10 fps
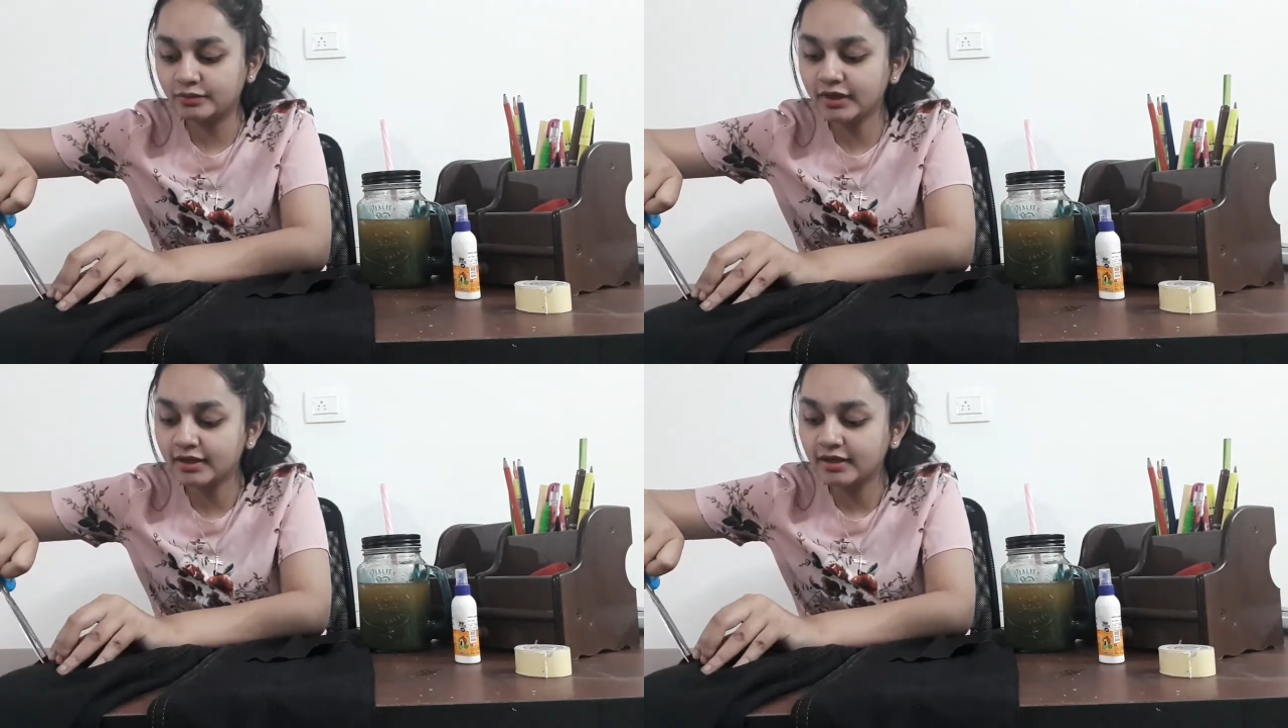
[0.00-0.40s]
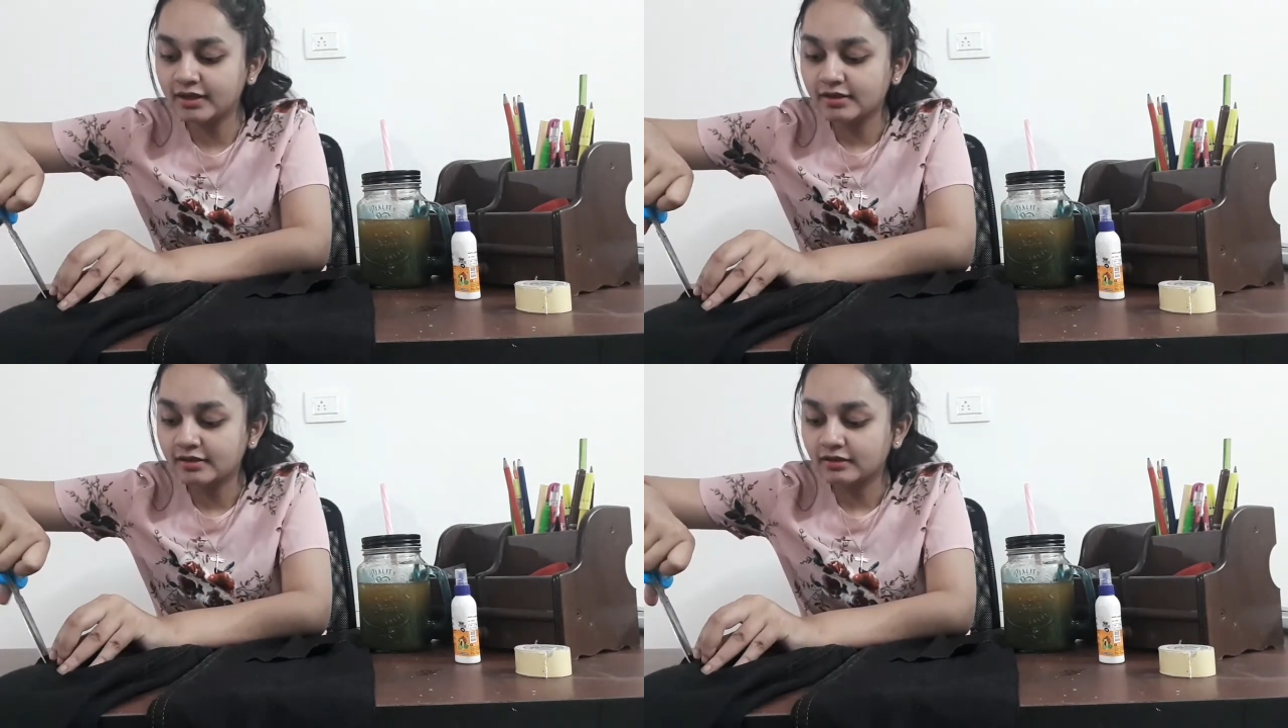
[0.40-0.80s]
it.
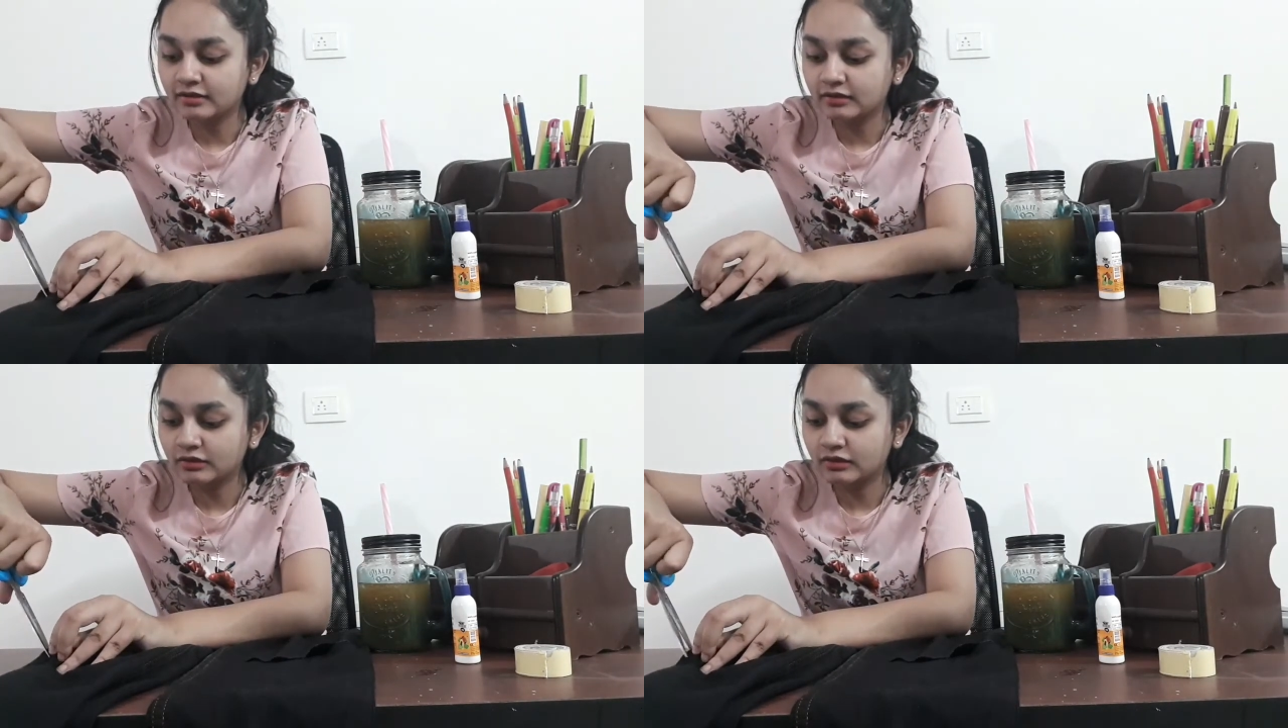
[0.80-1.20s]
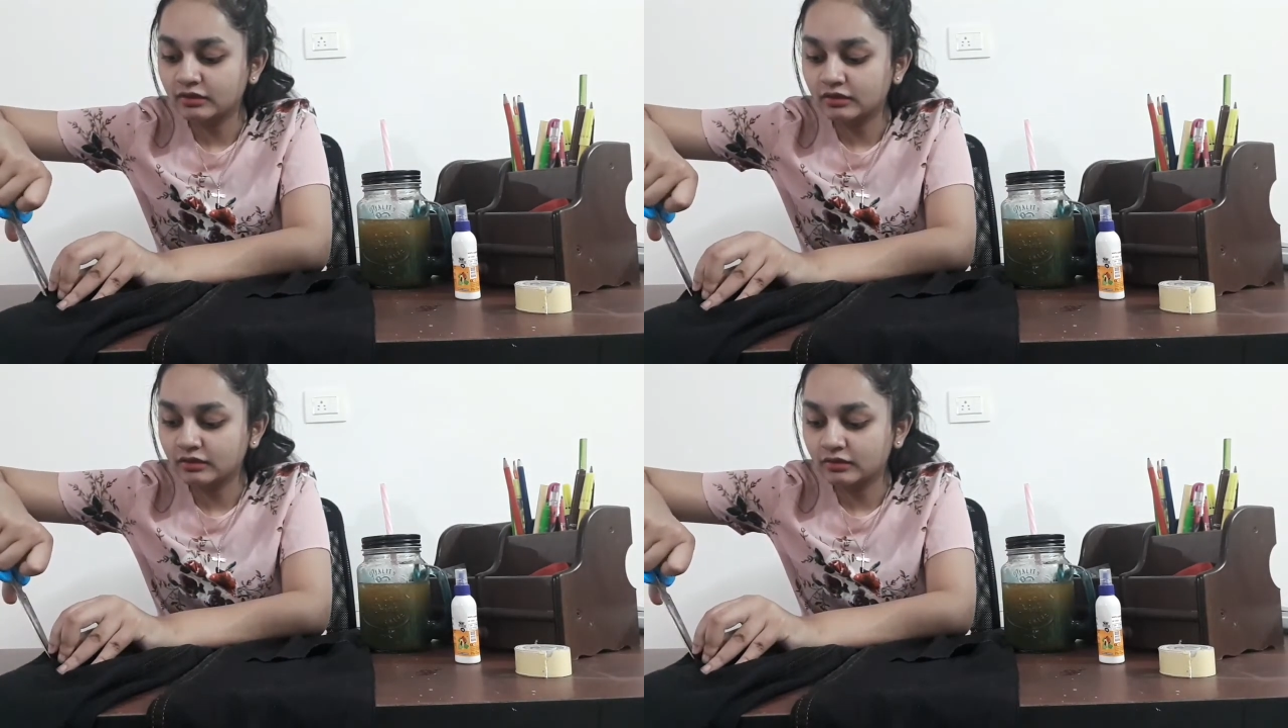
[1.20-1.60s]

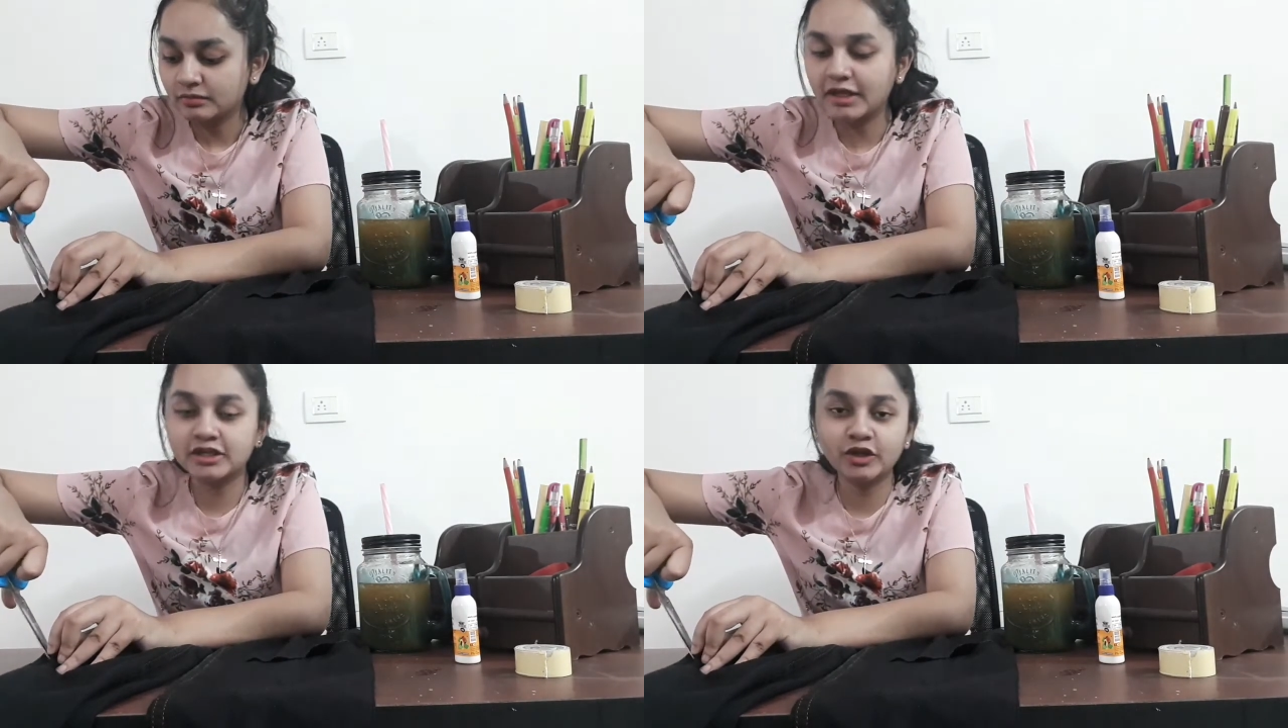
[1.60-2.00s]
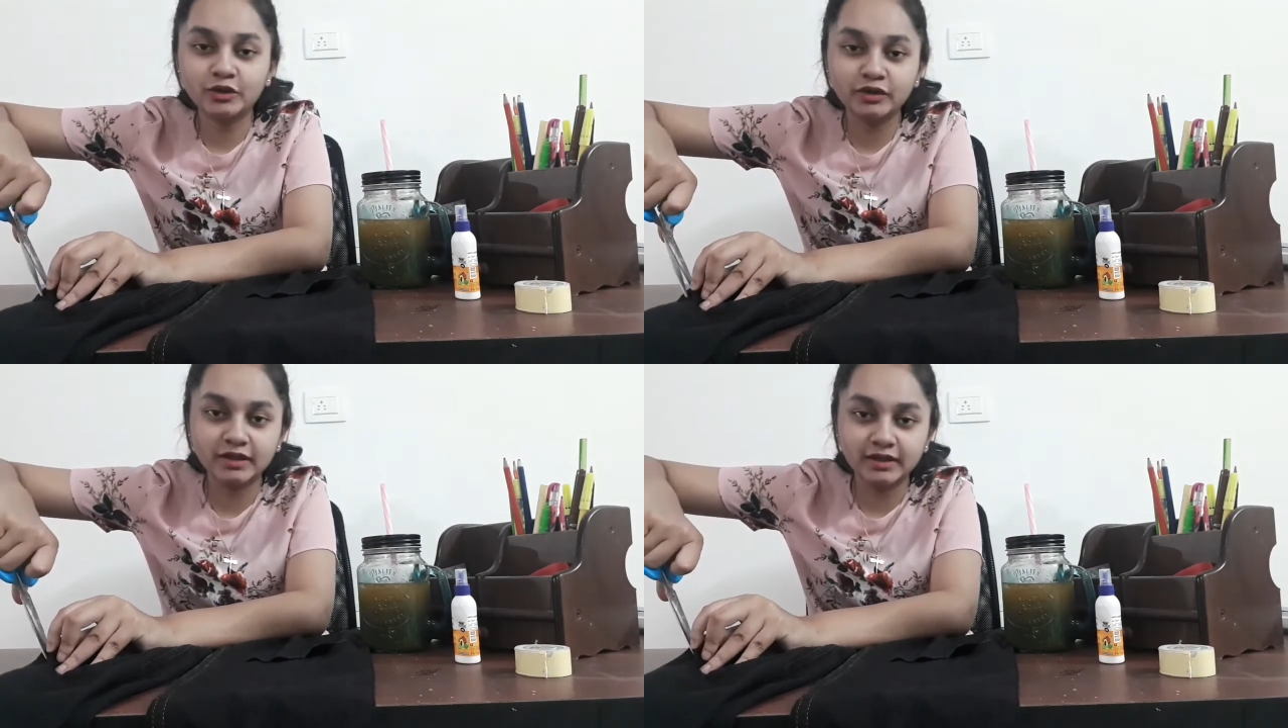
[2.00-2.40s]
Make sure you
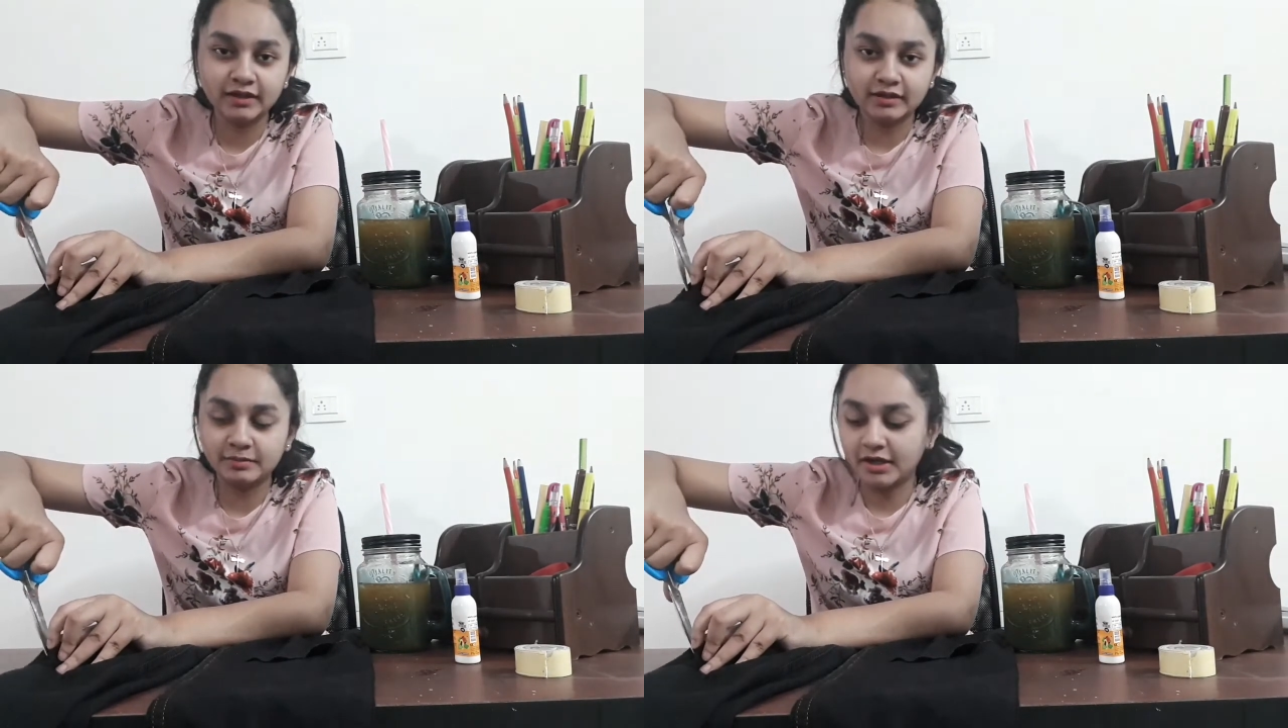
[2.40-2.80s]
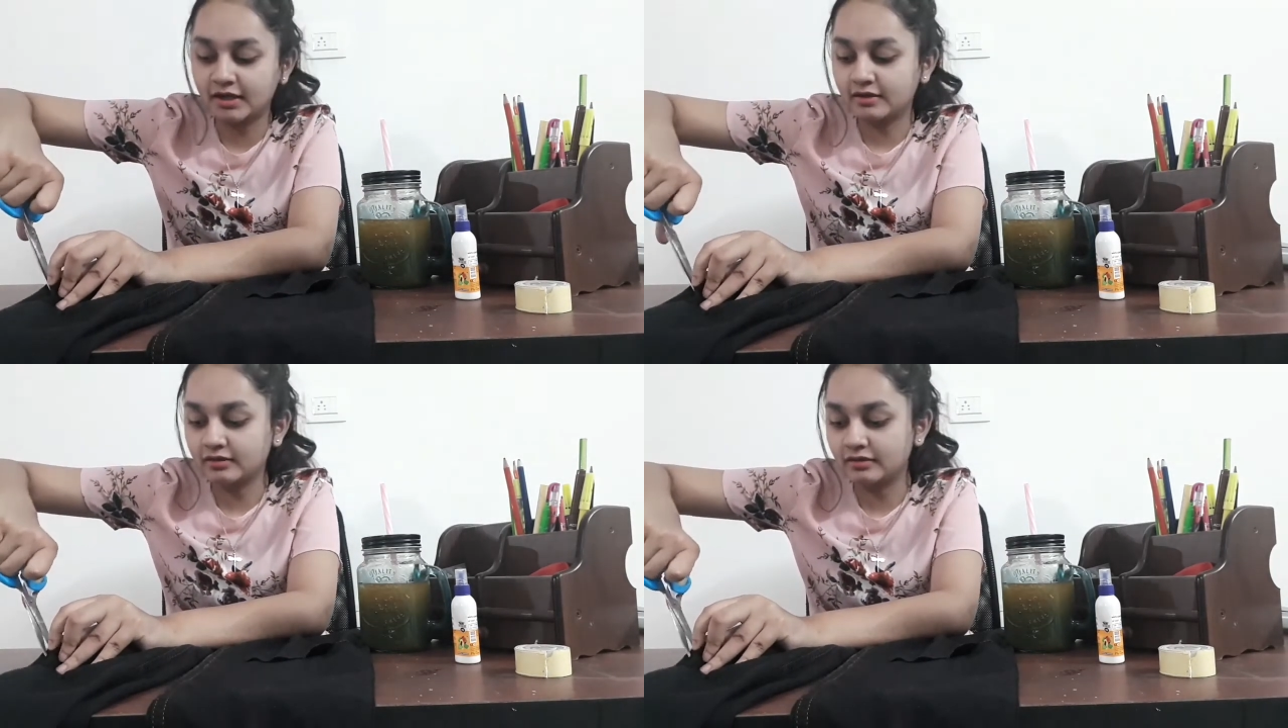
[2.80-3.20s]
don't cut the other
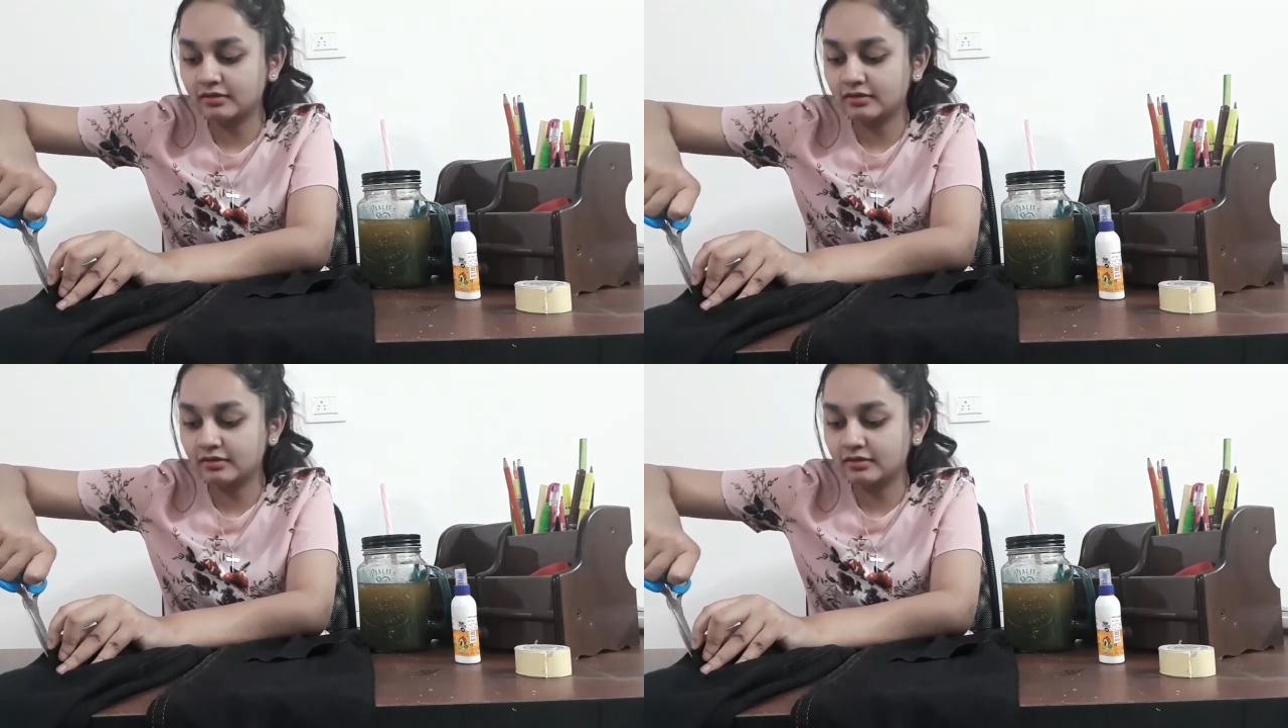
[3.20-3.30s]
part